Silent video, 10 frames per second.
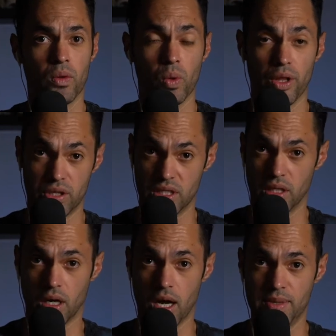whether it's in
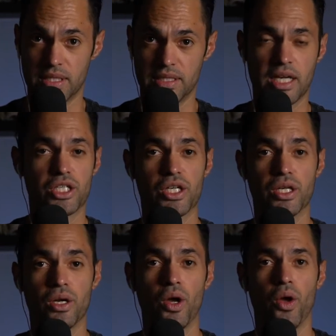the comment
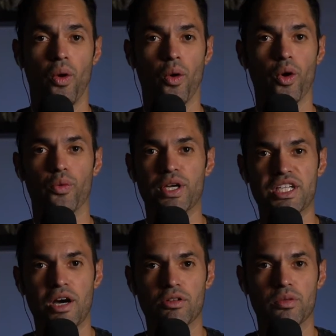section or reach
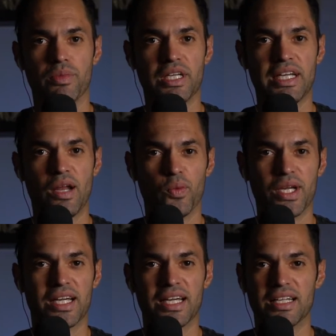out to me and we
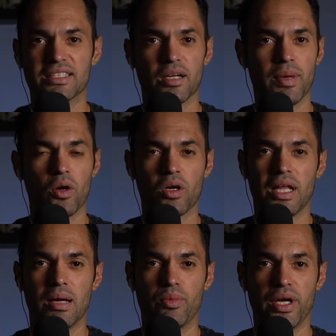could somehow
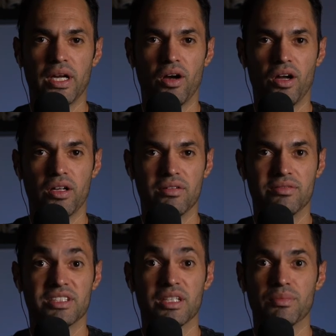collaborate on
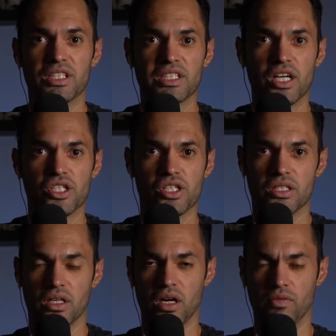some discussions
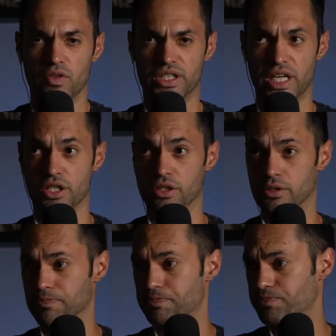and conversations.